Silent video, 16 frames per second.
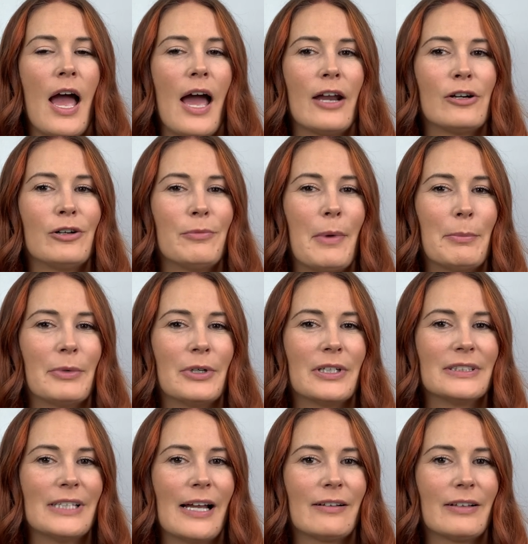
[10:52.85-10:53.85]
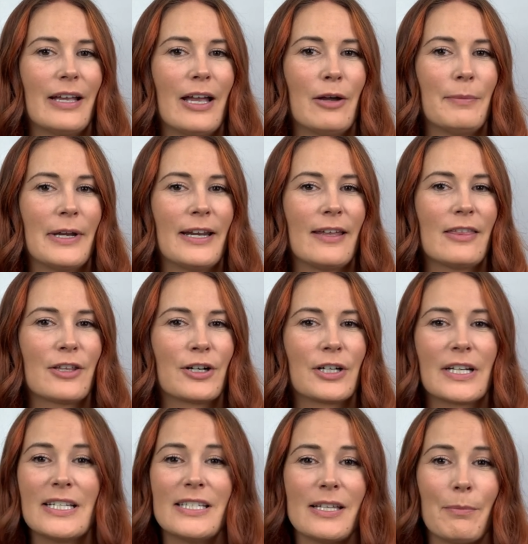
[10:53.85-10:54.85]
I don't remember exactly how many,
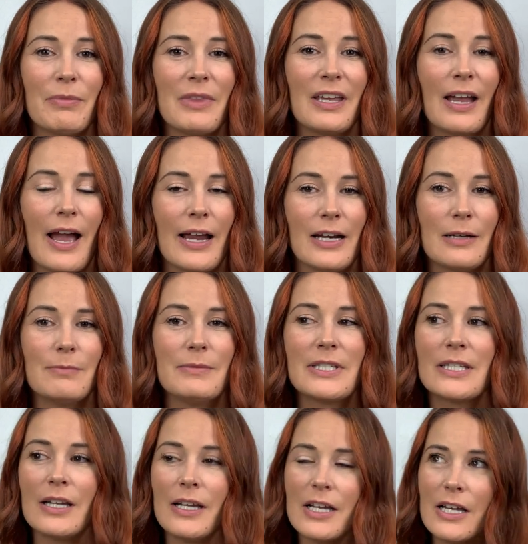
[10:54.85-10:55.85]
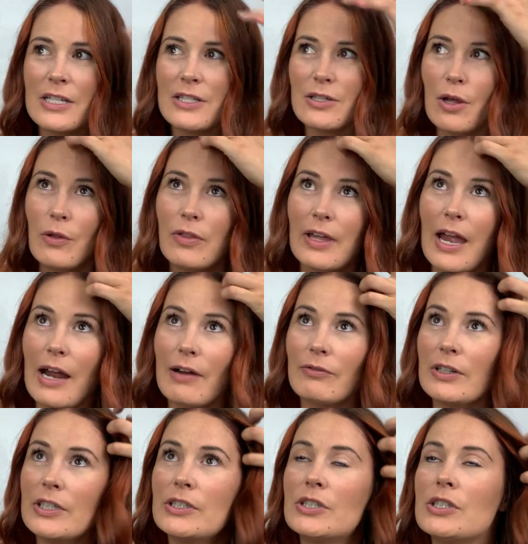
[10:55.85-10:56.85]
30 something items. So the
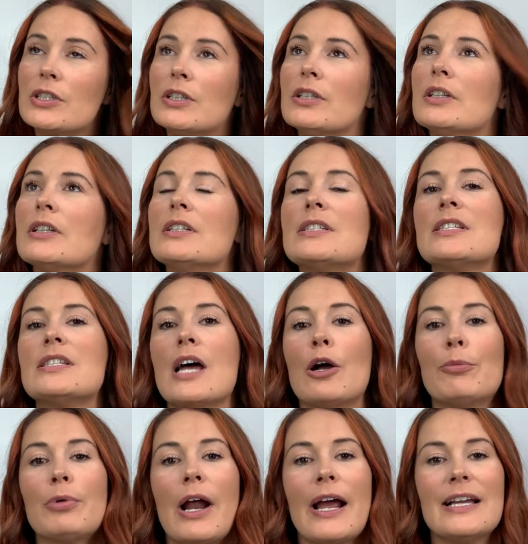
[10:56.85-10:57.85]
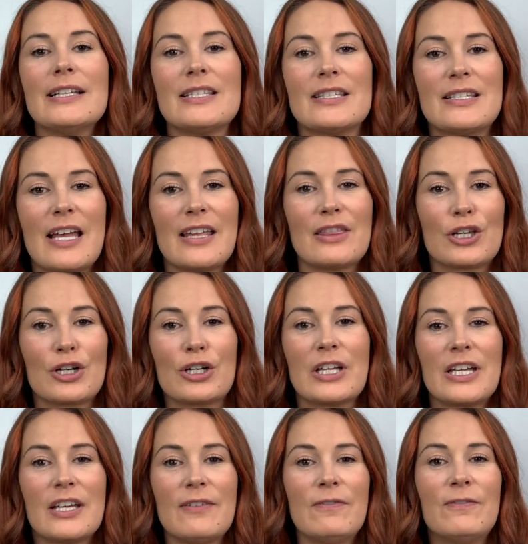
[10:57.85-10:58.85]
average sell price is like
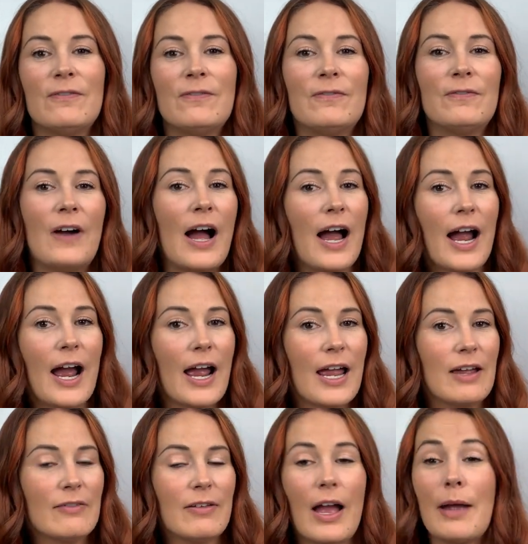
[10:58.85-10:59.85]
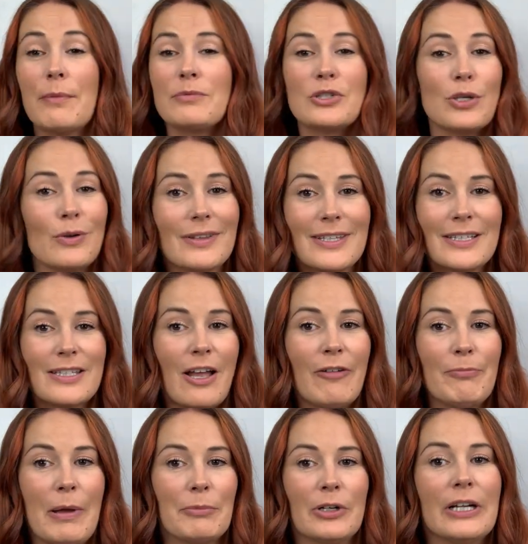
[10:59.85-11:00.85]
35. I'm doing this
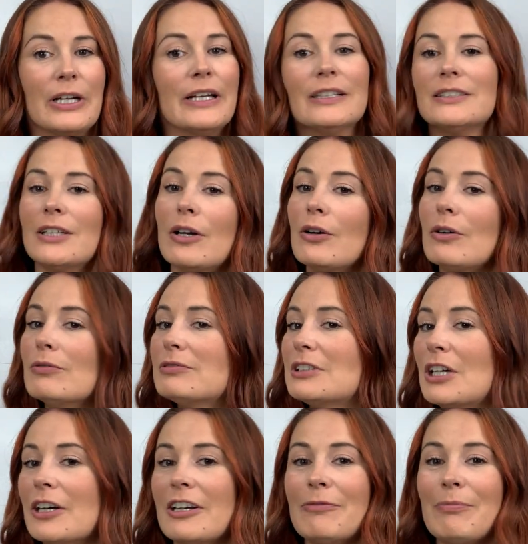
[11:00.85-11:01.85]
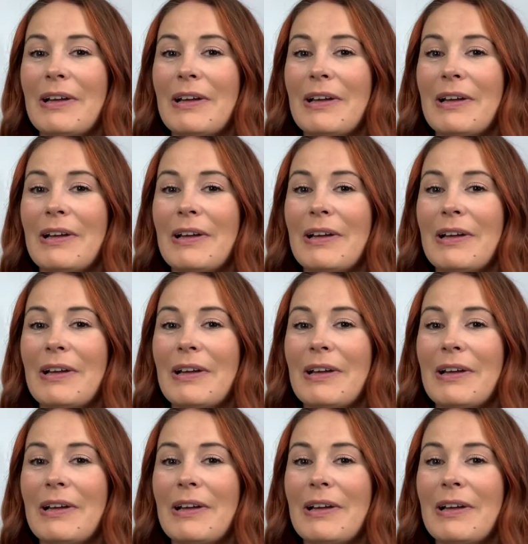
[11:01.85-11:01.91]
off memory, so sorry if